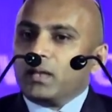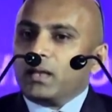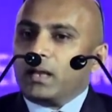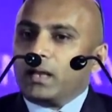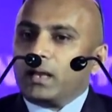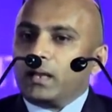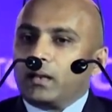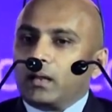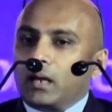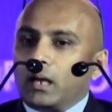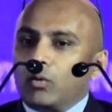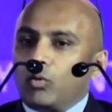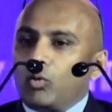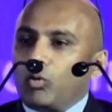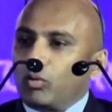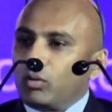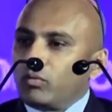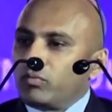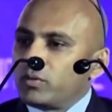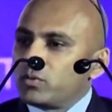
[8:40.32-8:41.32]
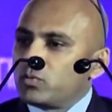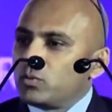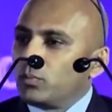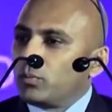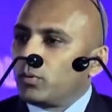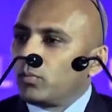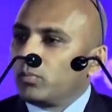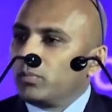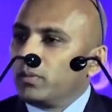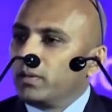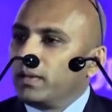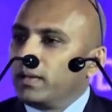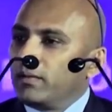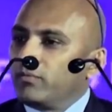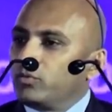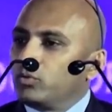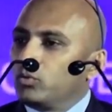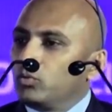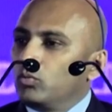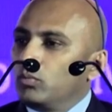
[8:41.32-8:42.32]
and how all of us will probably
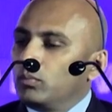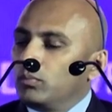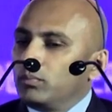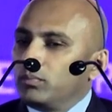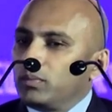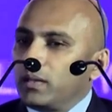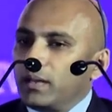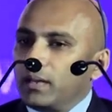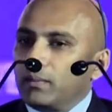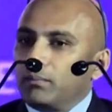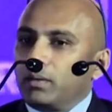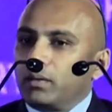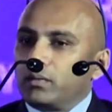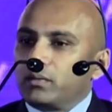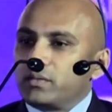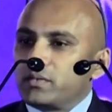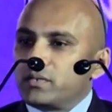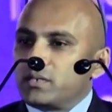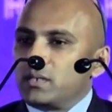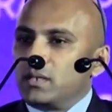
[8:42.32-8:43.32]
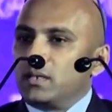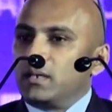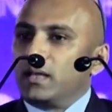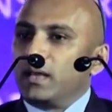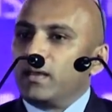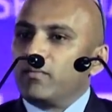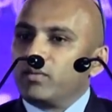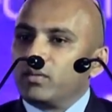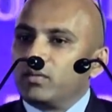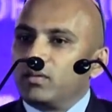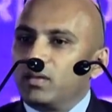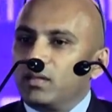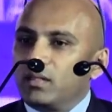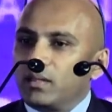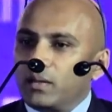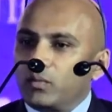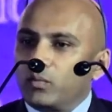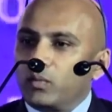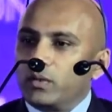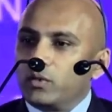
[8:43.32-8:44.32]
have to think about this in everything
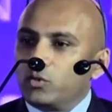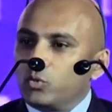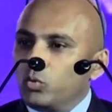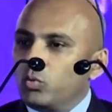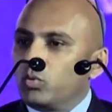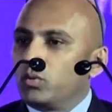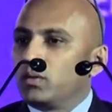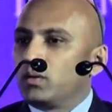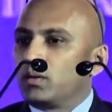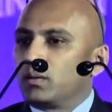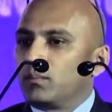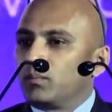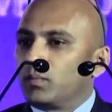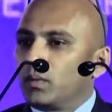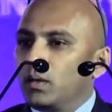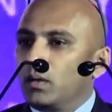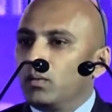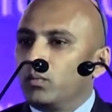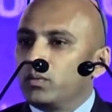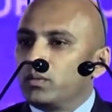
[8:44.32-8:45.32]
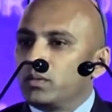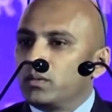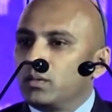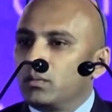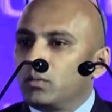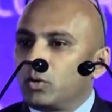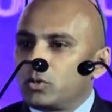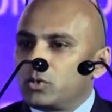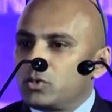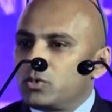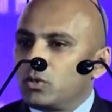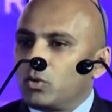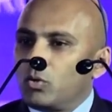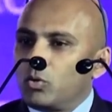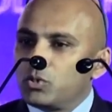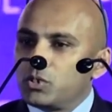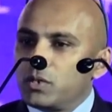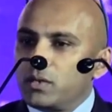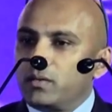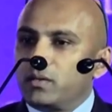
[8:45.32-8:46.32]
that we do here uh, within the not just the
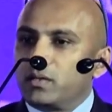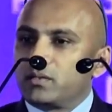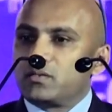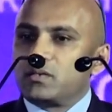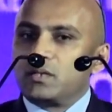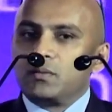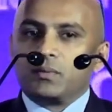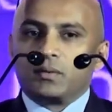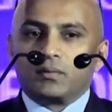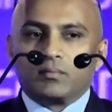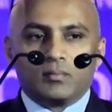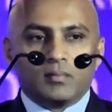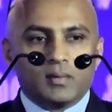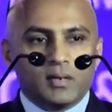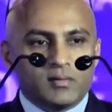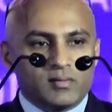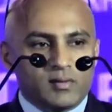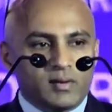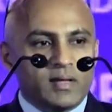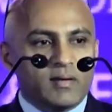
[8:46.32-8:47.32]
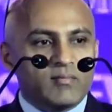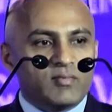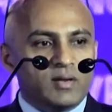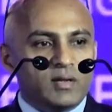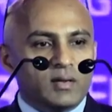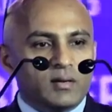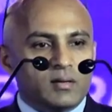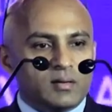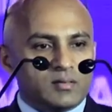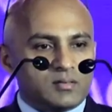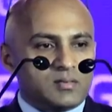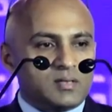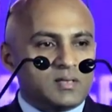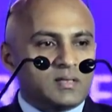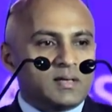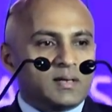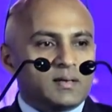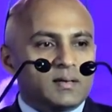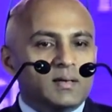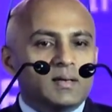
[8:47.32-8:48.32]
cold chain industry but literally every industry
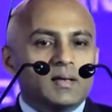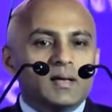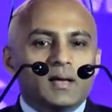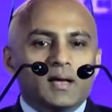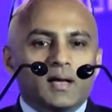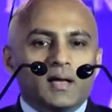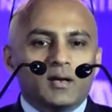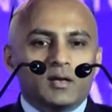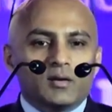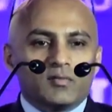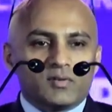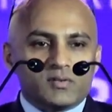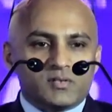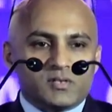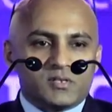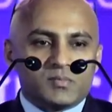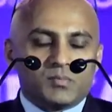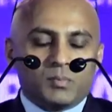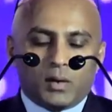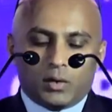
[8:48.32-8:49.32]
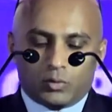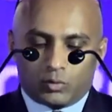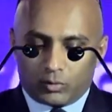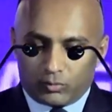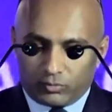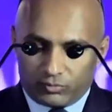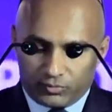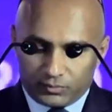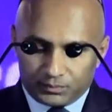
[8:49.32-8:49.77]
that any of us is part of.